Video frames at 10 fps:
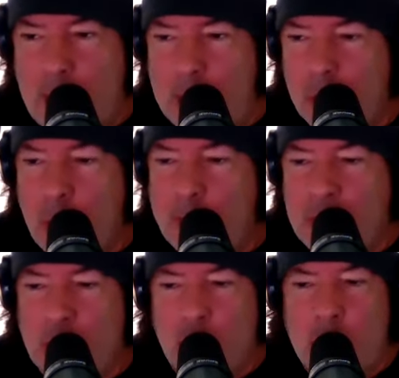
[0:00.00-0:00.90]
So every
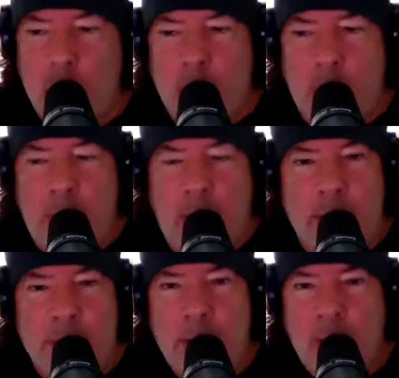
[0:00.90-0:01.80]
single school there has
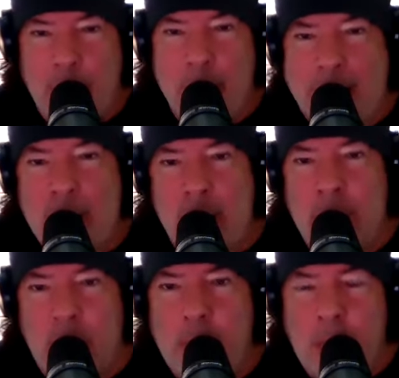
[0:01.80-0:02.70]
a massive
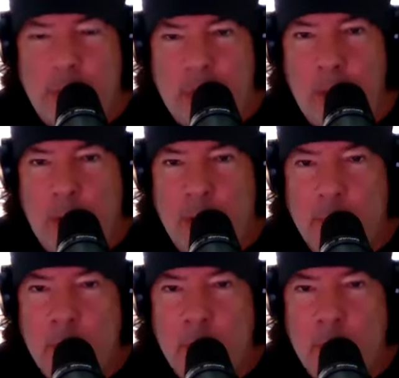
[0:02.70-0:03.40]
football program.